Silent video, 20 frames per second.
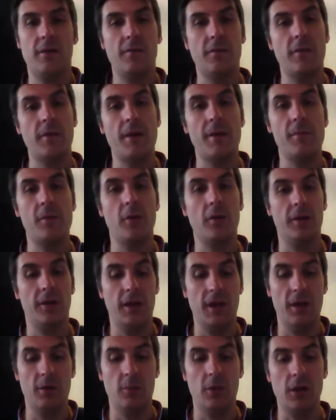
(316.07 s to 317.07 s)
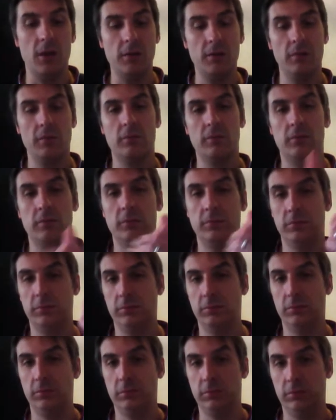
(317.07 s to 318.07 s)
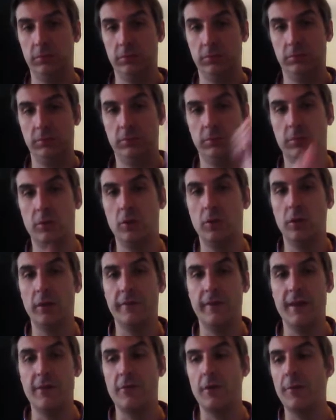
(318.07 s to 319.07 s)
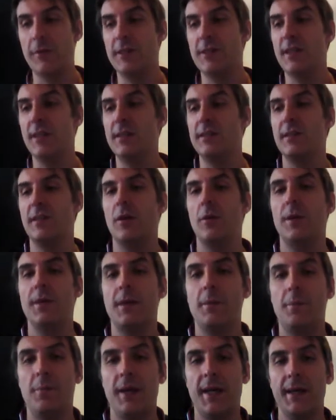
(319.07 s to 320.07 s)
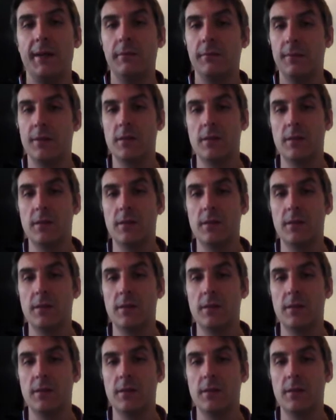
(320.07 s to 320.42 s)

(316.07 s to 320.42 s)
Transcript: Remember, year 1, all of our rubbish needs to go in the bin.